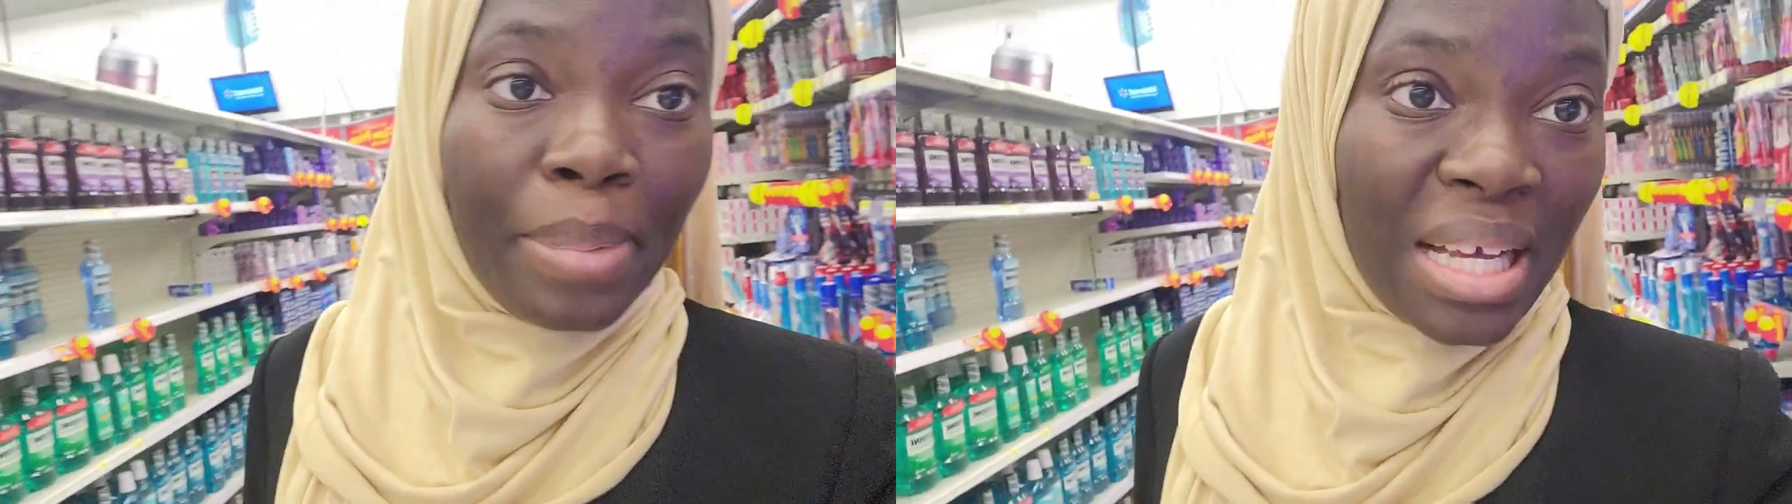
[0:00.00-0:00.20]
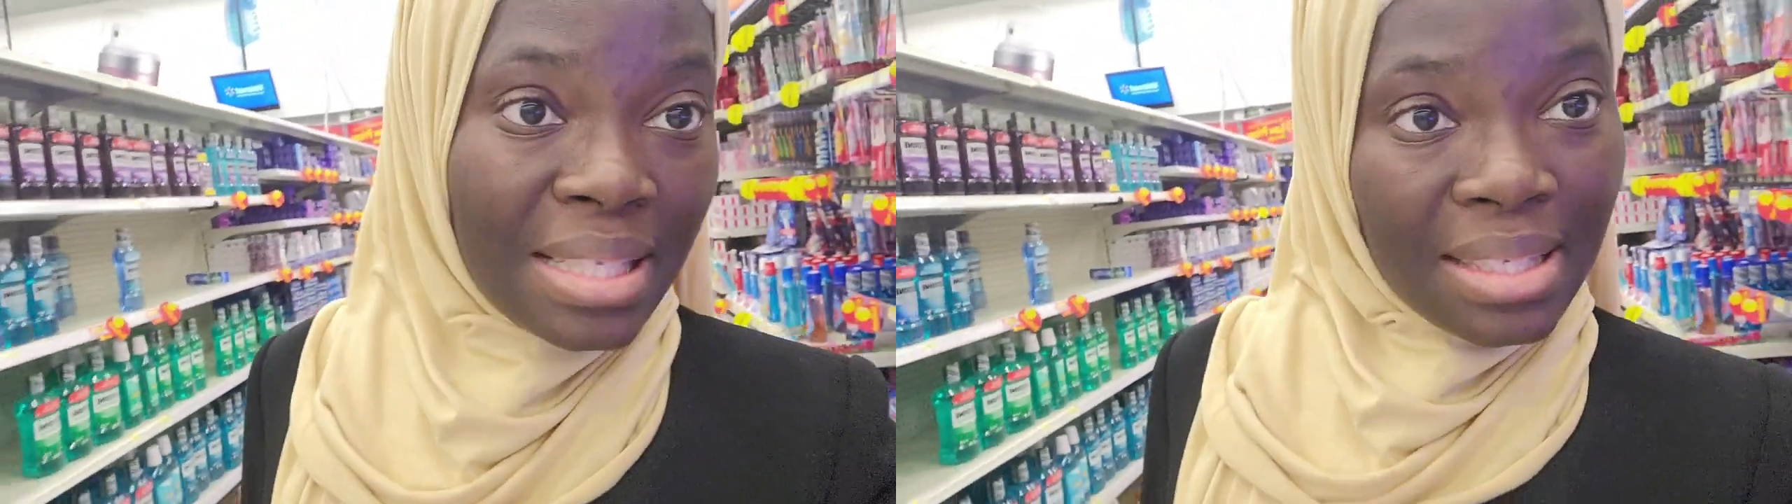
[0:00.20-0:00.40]

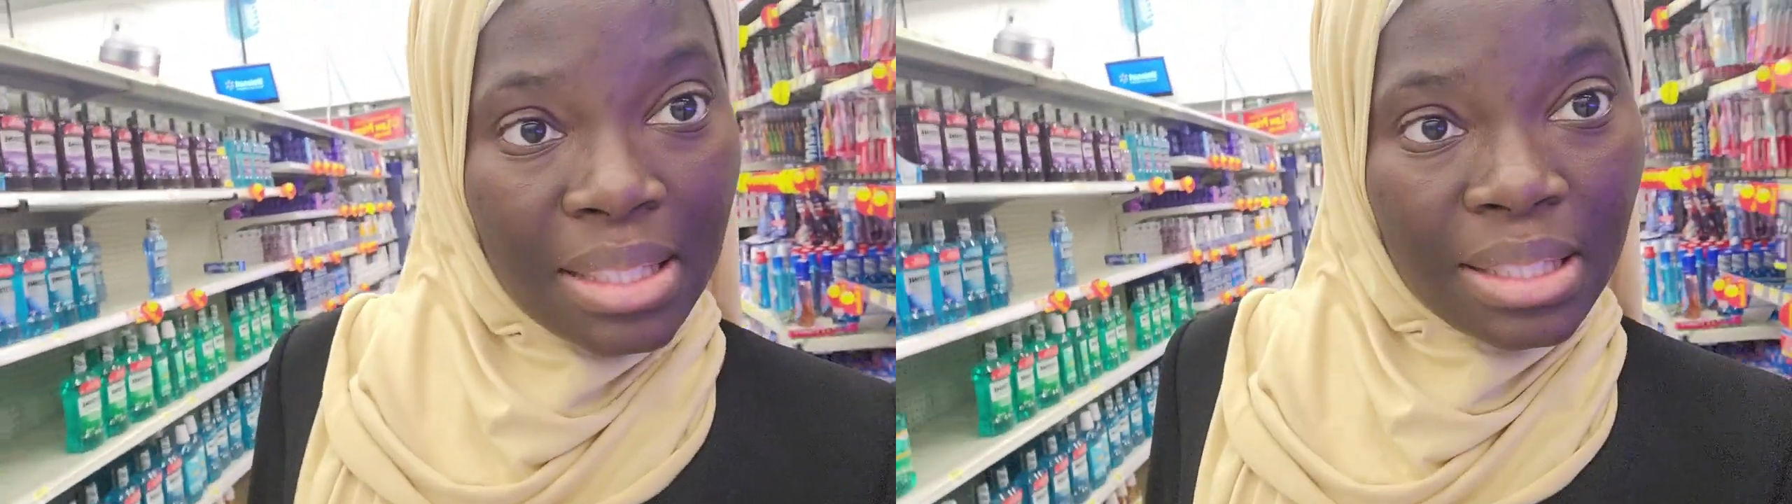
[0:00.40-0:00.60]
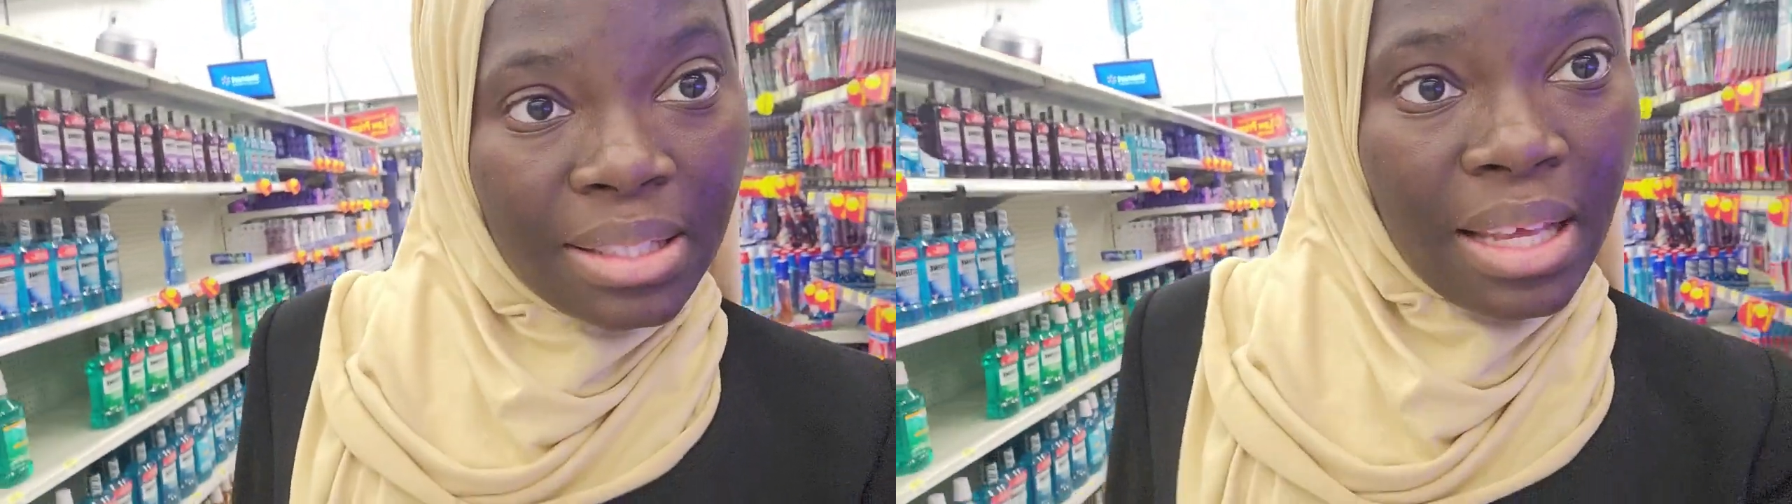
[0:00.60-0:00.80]

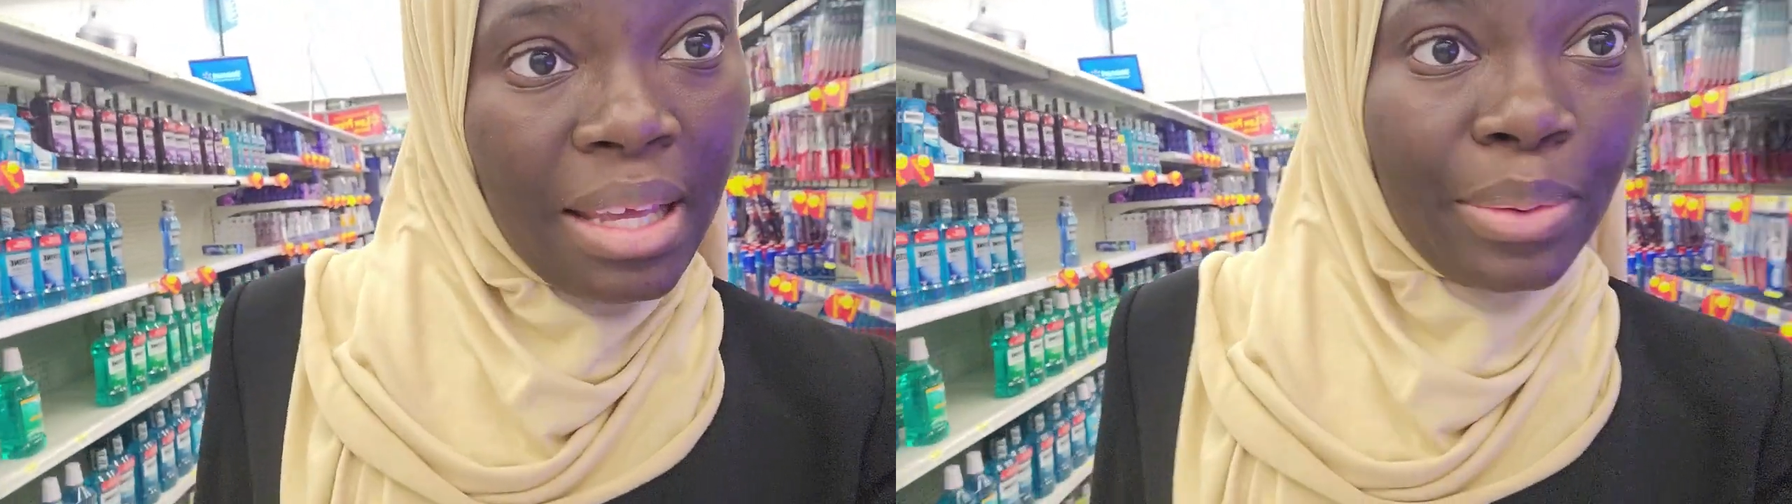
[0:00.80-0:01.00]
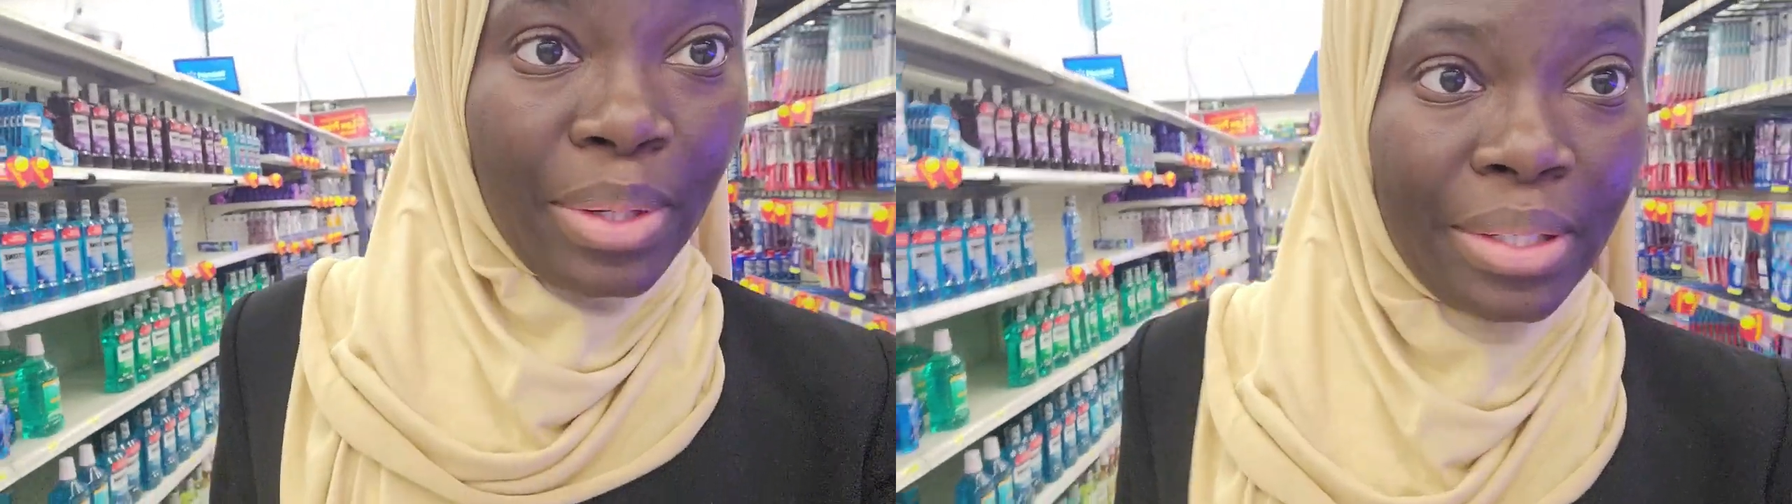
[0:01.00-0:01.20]
But,
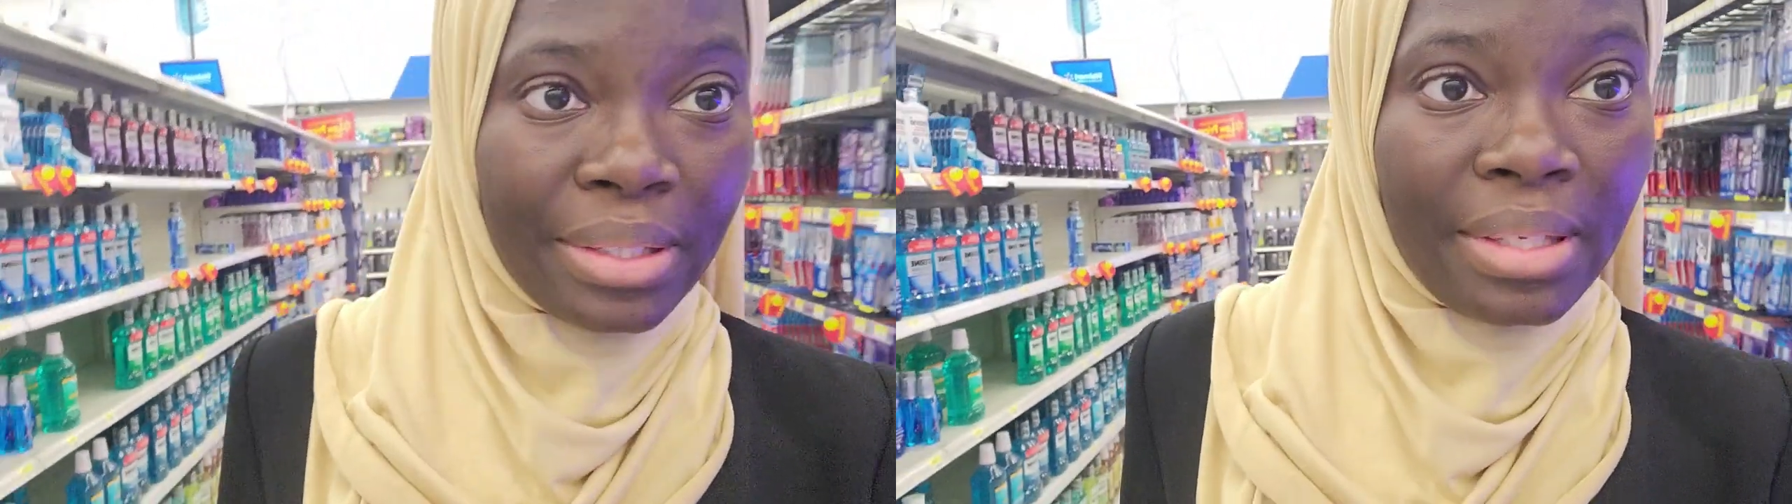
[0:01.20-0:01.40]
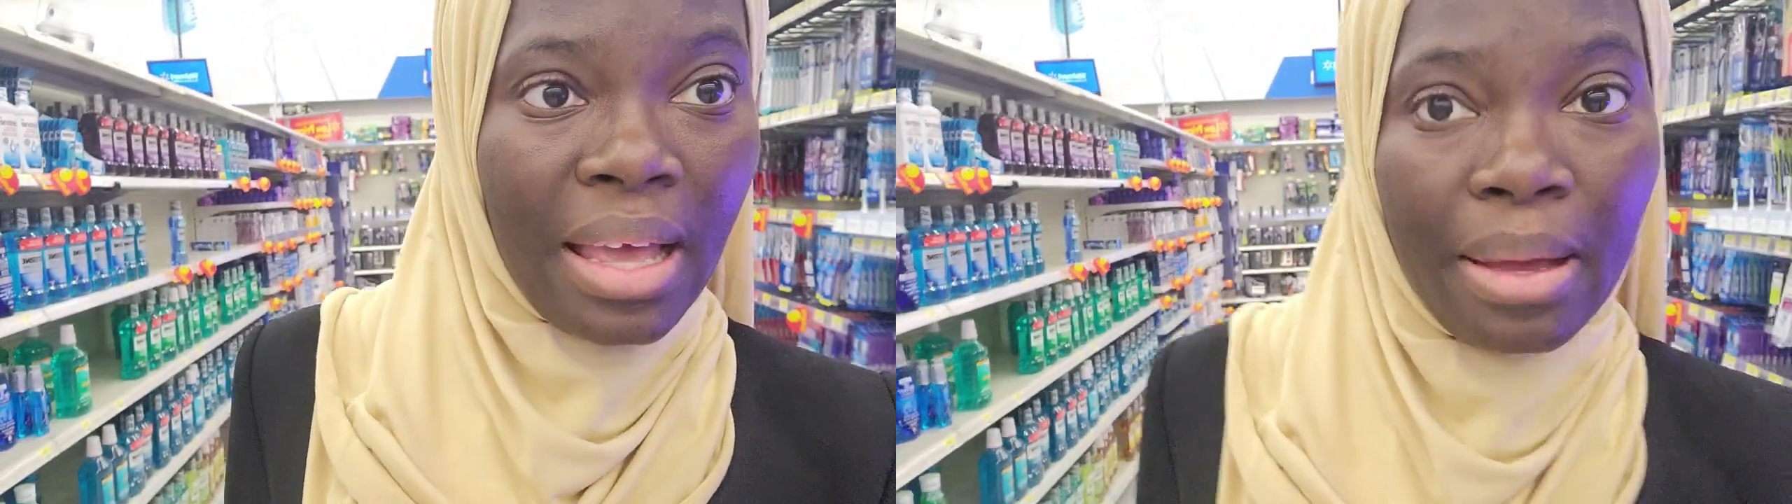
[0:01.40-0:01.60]

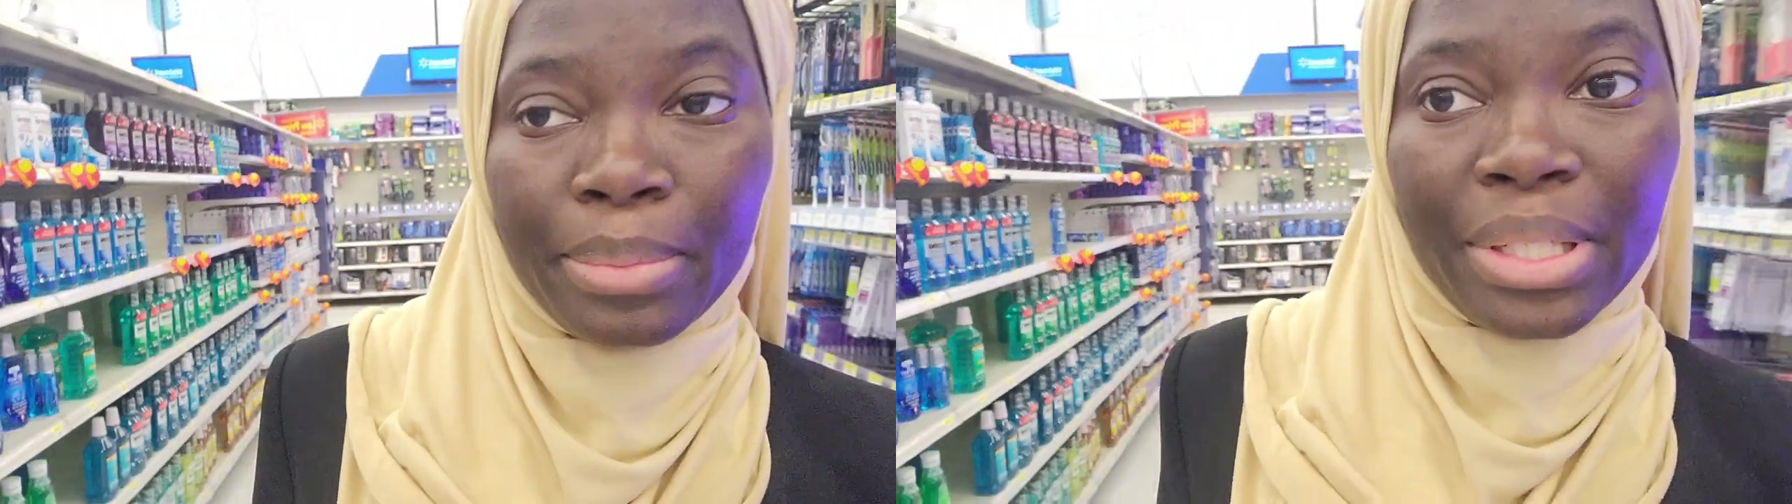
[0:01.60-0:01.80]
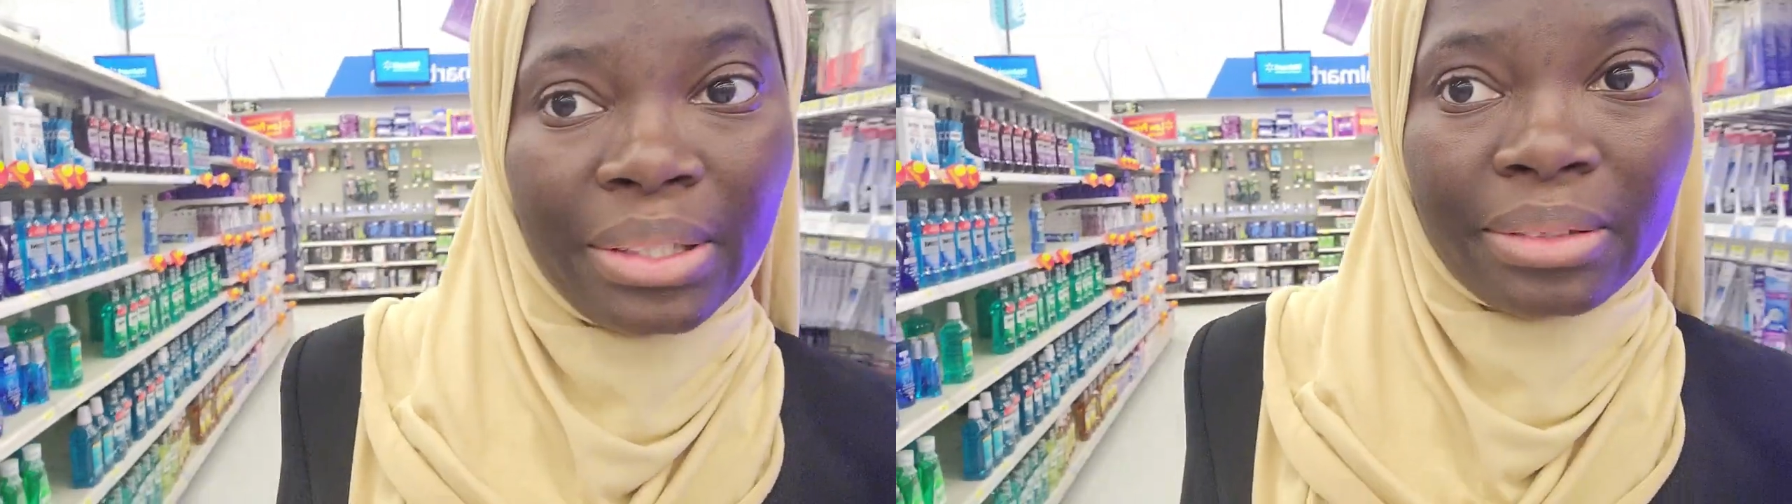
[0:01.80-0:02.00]
anyways,
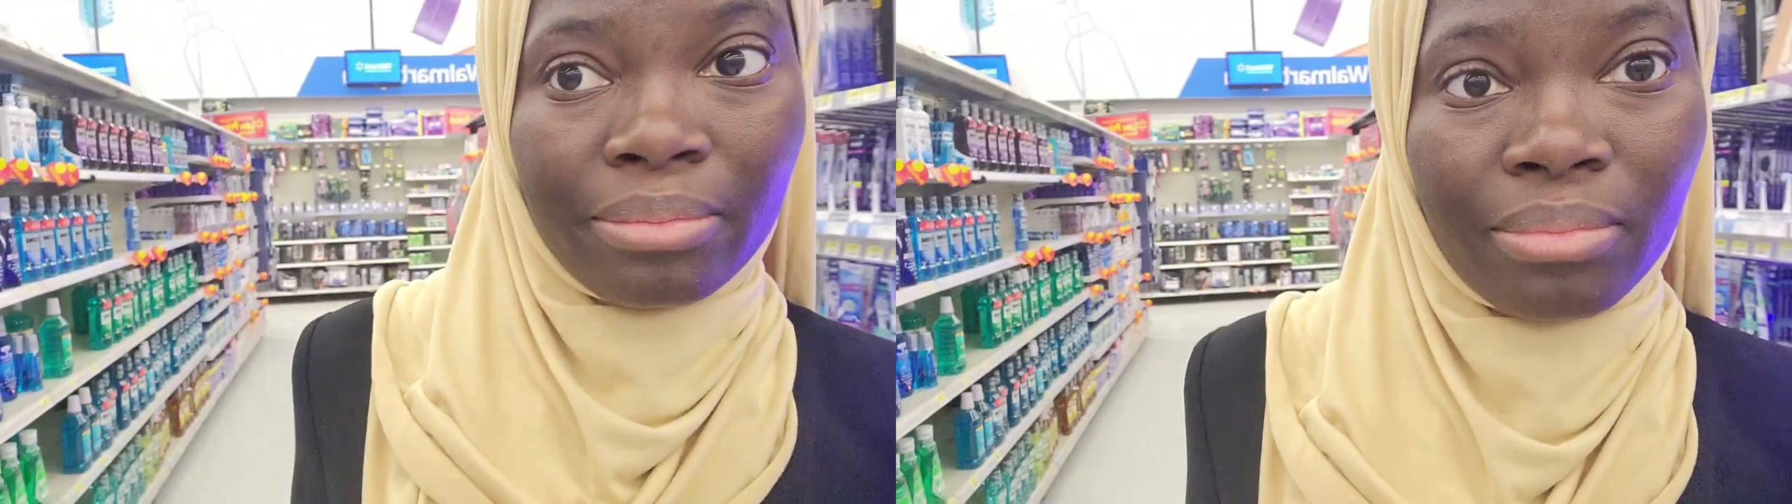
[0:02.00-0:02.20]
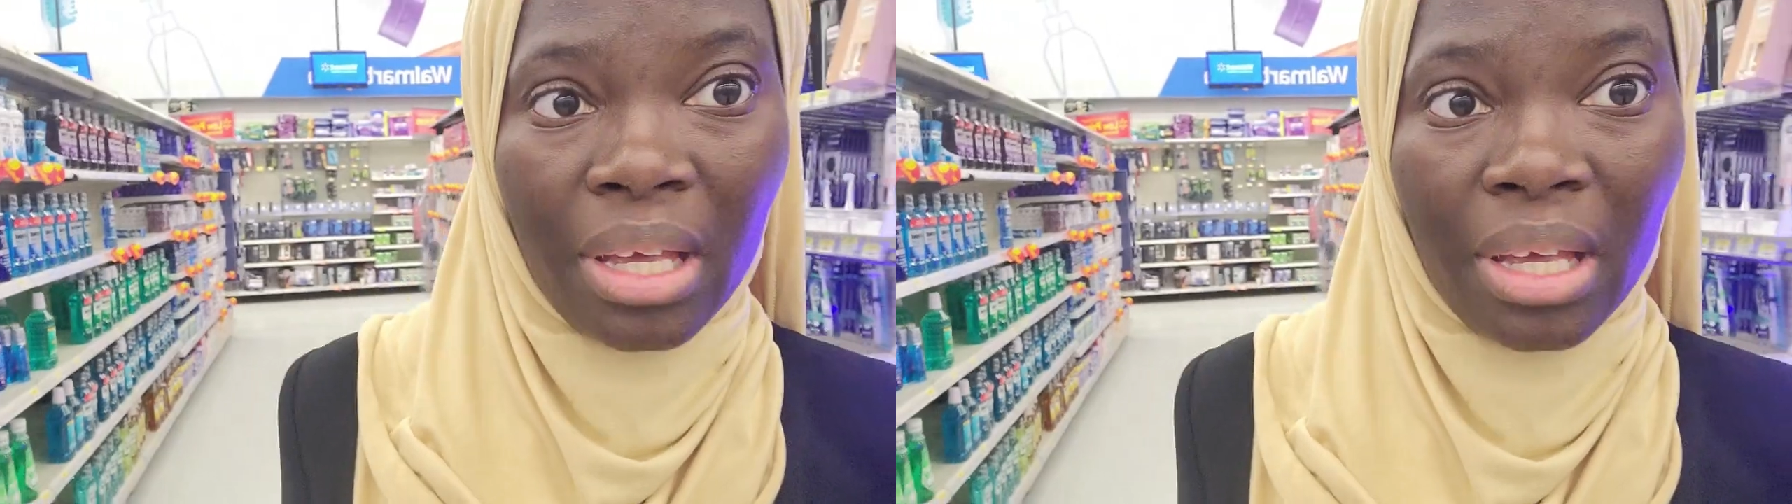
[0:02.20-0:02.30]
I'm done.